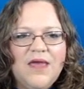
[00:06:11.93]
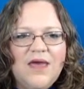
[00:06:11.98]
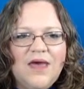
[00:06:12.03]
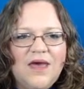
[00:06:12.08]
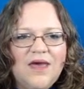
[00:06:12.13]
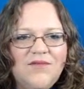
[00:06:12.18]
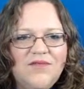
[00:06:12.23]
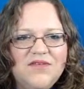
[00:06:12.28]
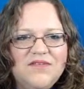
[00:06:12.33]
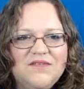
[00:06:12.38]

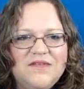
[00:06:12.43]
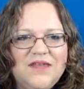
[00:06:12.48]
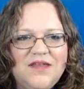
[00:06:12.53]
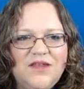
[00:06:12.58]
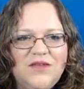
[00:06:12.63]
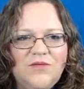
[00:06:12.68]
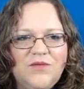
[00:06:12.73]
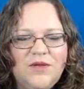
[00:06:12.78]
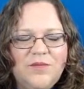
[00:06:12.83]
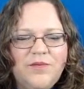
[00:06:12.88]
Obviously
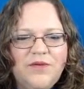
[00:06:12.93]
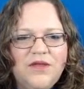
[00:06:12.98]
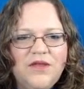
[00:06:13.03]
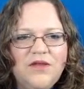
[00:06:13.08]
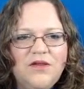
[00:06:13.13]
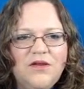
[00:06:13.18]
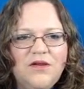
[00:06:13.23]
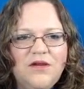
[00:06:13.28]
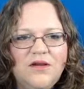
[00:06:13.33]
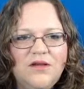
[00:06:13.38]
you want to put
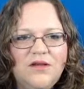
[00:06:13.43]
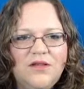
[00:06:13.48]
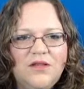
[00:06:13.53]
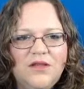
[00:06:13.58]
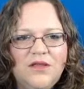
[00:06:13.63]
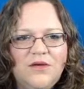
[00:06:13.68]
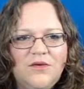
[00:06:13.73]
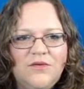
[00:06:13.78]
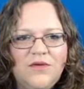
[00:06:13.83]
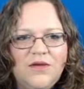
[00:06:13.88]
your
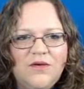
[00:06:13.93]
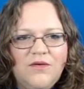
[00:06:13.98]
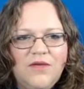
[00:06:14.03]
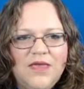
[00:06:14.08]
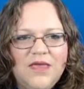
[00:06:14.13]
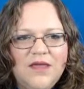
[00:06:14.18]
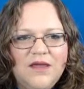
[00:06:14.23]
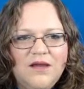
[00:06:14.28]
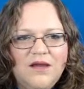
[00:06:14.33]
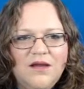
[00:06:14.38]
logo
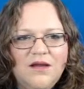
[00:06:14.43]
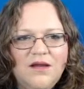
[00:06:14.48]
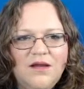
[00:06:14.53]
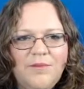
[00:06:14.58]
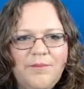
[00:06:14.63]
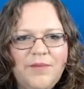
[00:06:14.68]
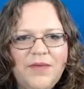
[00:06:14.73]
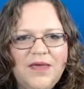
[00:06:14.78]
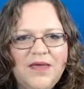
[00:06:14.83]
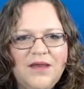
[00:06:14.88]
here,
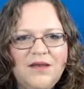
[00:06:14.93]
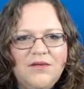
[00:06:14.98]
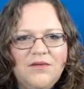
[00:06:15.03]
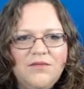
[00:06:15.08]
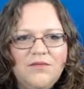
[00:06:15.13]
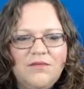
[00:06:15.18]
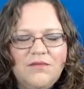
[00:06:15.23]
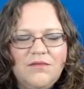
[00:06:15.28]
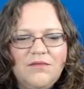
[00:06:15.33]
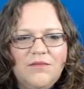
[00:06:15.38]
but
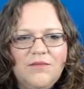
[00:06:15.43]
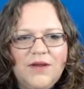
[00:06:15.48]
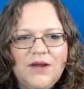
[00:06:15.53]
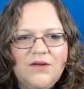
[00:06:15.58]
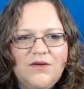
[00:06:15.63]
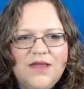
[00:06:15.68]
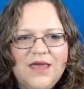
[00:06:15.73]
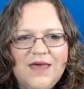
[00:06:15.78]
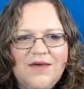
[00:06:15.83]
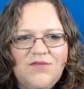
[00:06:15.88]
we
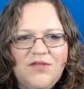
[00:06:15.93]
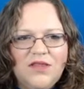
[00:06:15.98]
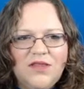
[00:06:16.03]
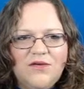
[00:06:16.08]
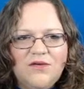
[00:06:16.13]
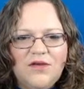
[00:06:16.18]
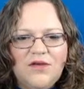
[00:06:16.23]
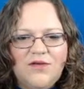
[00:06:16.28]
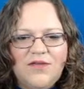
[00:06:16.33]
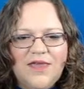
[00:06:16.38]
don't have a
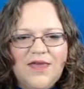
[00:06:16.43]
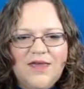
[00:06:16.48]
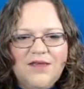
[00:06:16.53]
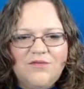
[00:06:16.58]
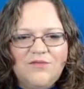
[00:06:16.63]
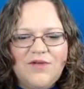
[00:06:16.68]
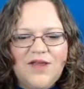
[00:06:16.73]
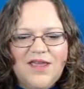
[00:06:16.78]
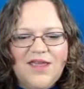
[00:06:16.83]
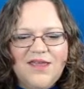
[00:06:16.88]
logo yet,
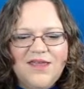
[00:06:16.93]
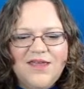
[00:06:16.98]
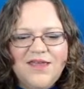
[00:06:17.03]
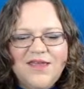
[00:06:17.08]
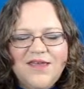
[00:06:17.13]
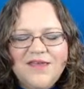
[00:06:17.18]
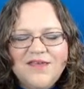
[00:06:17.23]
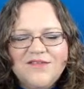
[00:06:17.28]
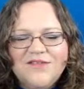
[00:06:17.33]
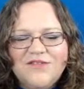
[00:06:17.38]
right?
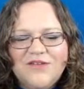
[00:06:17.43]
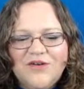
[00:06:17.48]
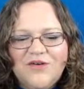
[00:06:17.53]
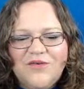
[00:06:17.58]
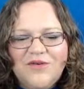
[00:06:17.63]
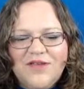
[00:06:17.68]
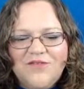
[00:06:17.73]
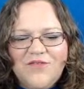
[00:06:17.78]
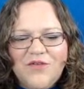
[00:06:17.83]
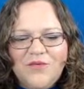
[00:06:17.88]

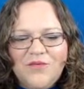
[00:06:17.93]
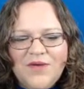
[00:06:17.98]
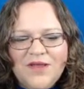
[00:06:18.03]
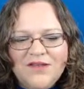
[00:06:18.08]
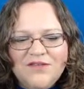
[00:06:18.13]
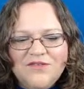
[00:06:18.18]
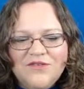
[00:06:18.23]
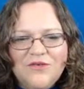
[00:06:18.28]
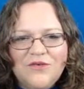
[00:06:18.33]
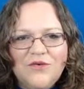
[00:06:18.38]
So if you
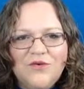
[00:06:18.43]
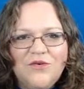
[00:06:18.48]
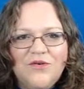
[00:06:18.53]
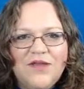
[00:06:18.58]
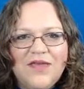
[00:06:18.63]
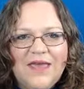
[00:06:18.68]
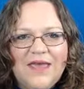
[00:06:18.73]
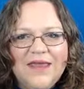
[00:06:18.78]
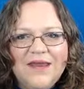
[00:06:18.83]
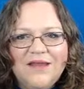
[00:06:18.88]
want to
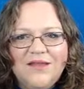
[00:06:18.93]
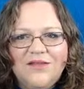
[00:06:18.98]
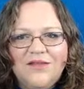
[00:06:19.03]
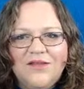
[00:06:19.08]
create a